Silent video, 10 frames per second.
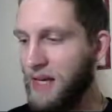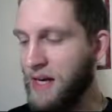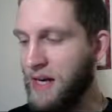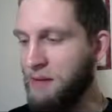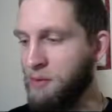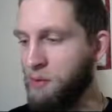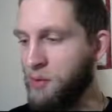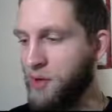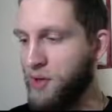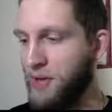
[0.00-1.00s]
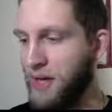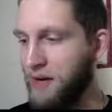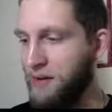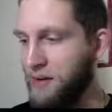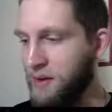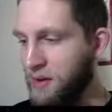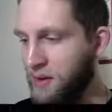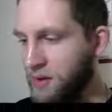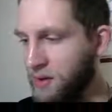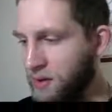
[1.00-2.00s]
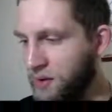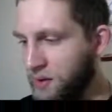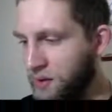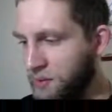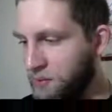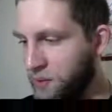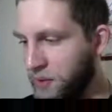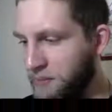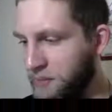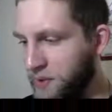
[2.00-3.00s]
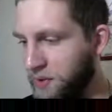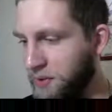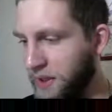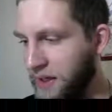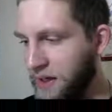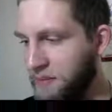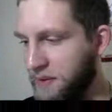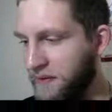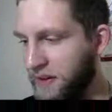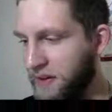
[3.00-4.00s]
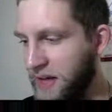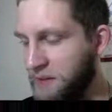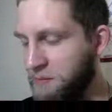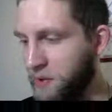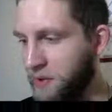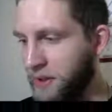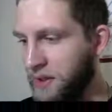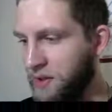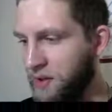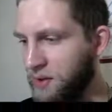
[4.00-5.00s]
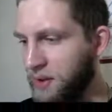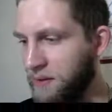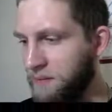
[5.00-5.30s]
I will warn you now. Poipole cannot be found anywhere in Alola.